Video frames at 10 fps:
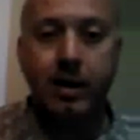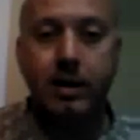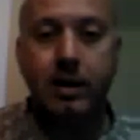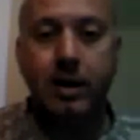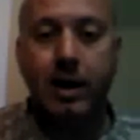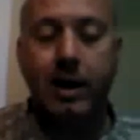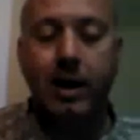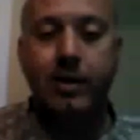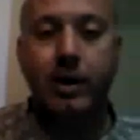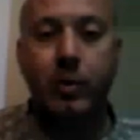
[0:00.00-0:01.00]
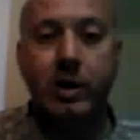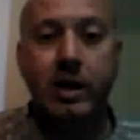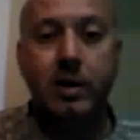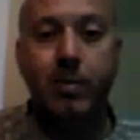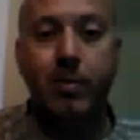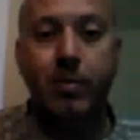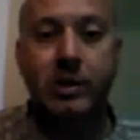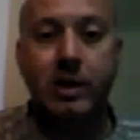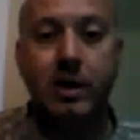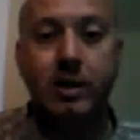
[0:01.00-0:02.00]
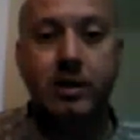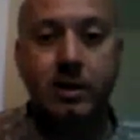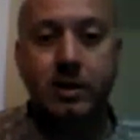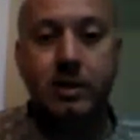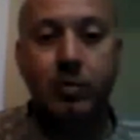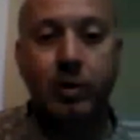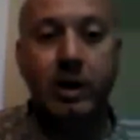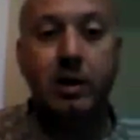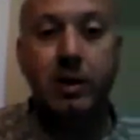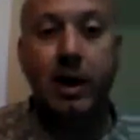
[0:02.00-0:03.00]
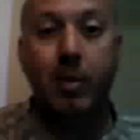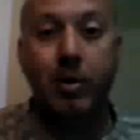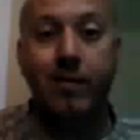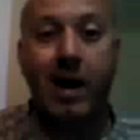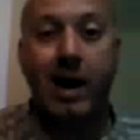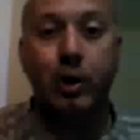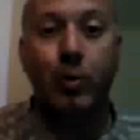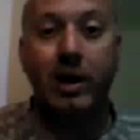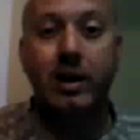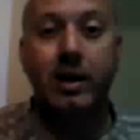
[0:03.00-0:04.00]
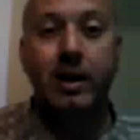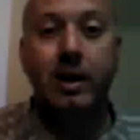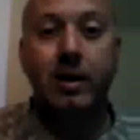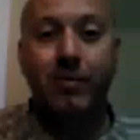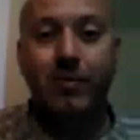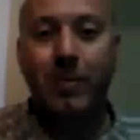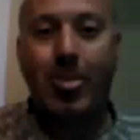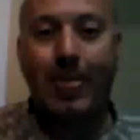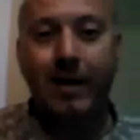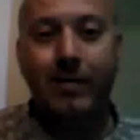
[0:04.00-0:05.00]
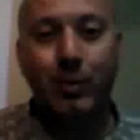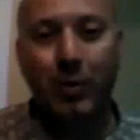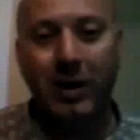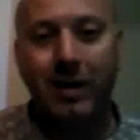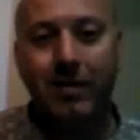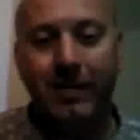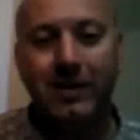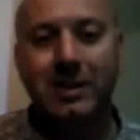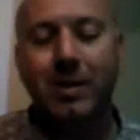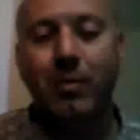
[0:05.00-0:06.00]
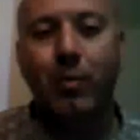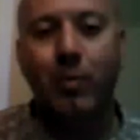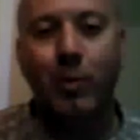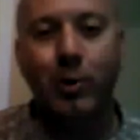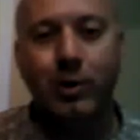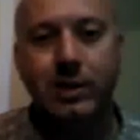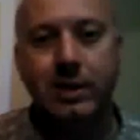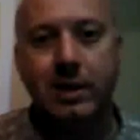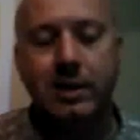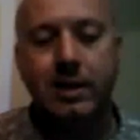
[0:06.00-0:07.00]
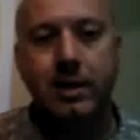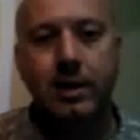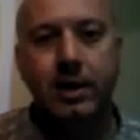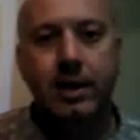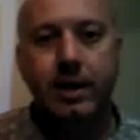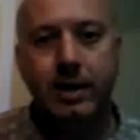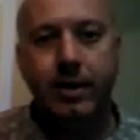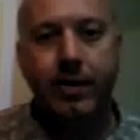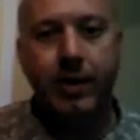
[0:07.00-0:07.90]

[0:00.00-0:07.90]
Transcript: I think we need to be able to evaluate. After bringing 50 some more nurses into the theater, I